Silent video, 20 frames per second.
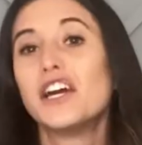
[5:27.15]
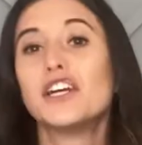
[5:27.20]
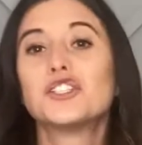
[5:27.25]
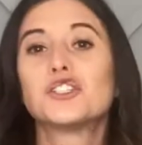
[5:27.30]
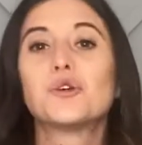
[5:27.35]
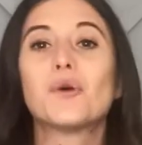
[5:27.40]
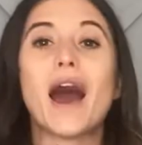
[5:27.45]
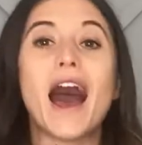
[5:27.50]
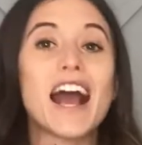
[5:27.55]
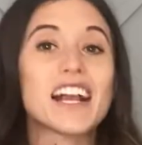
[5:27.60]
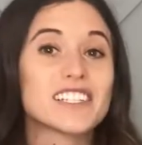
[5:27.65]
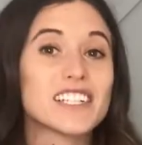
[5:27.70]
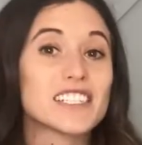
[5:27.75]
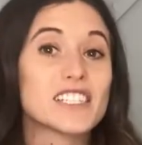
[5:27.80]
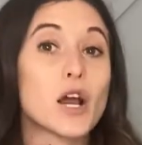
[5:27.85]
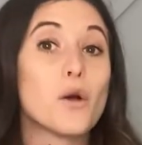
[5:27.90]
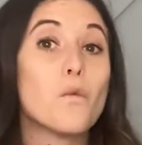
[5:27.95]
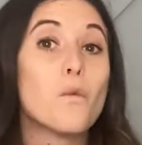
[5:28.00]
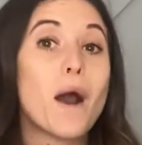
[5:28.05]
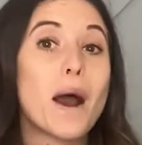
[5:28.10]
To access
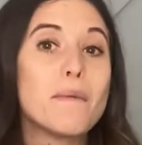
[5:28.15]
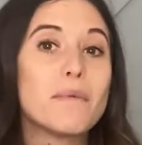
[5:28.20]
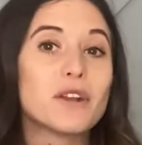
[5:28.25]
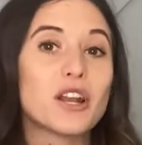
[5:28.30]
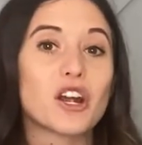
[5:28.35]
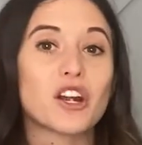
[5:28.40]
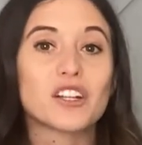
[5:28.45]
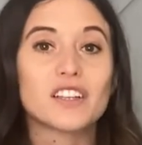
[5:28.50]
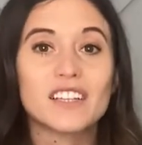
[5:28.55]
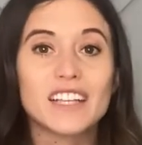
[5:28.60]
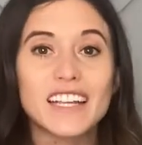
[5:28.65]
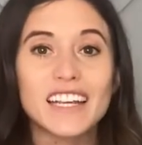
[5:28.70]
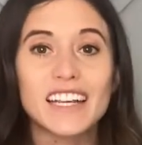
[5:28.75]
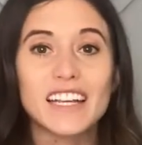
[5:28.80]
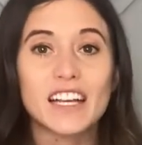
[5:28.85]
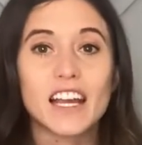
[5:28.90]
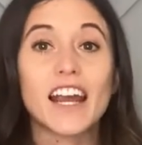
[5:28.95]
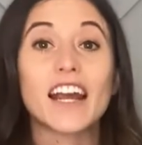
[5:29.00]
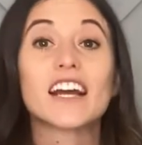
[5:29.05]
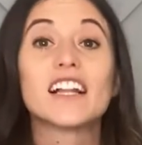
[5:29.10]
a webinar
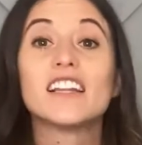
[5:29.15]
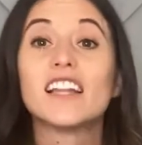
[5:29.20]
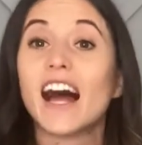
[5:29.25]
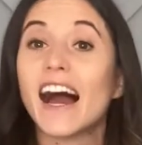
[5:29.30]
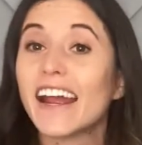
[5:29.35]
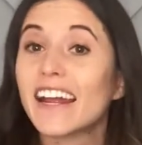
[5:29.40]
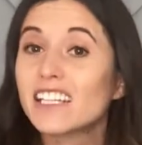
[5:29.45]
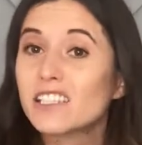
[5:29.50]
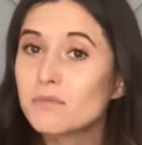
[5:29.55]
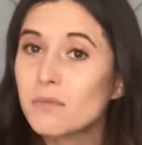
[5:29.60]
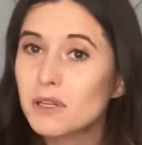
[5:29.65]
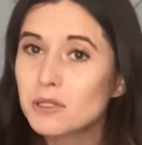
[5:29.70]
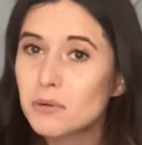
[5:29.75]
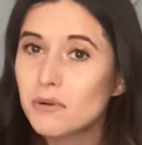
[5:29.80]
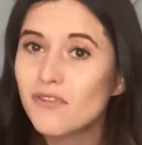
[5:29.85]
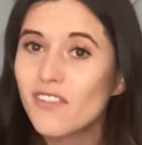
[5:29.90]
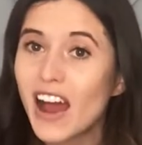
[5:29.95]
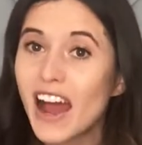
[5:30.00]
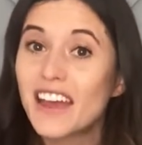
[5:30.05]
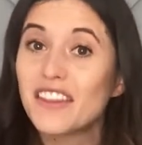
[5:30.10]
link, clients must
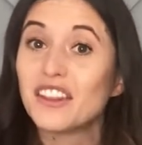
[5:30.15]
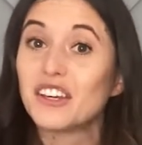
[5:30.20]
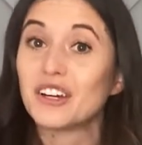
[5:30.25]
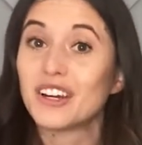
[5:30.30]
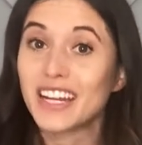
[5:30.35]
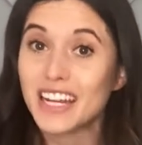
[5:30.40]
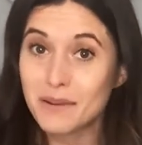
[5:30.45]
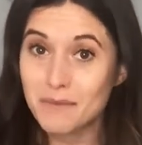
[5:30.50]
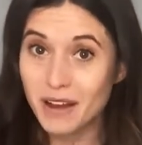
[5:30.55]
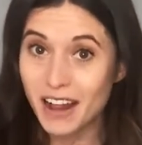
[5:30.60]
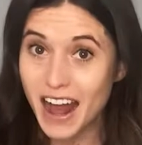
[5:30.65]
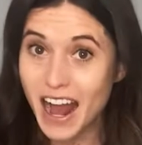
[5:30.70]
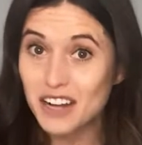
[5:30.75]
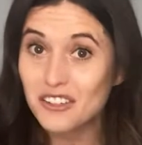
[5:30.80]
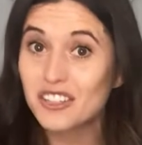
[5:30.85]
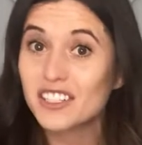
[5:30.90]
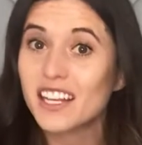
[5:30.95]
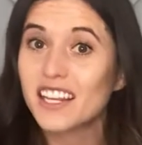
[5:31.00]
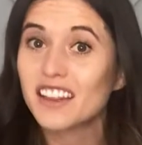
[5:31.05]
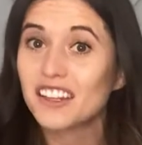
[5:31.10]
provide their email
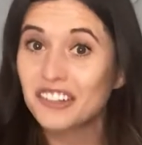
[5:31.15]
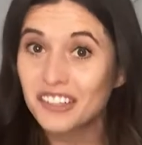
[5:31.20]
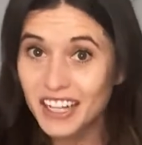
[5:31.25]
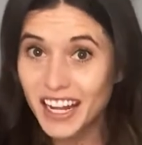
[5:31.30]
address and their